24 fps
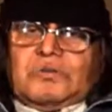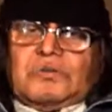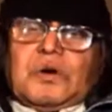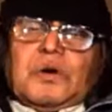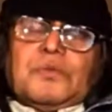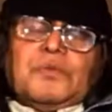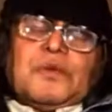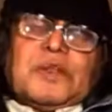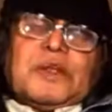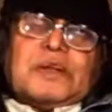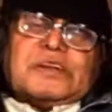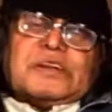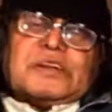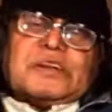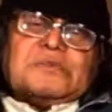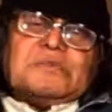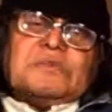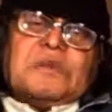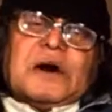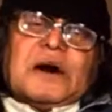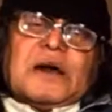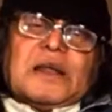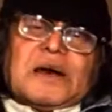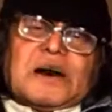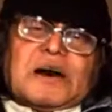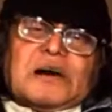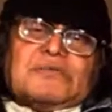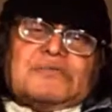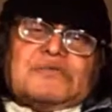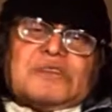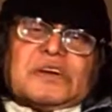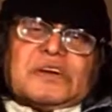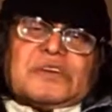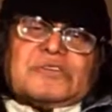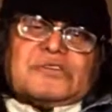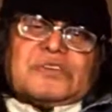populated borough,
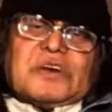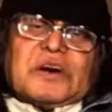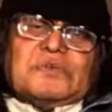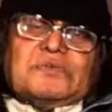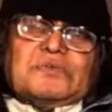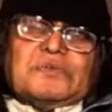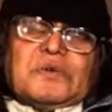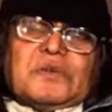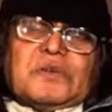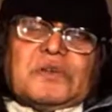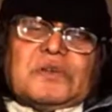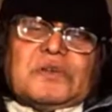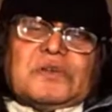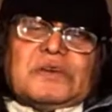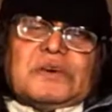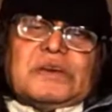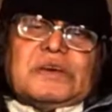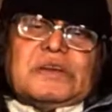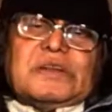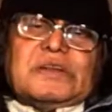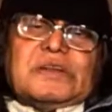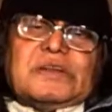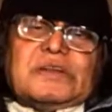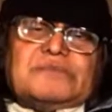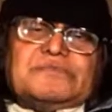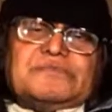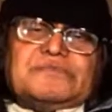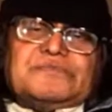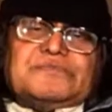for example, in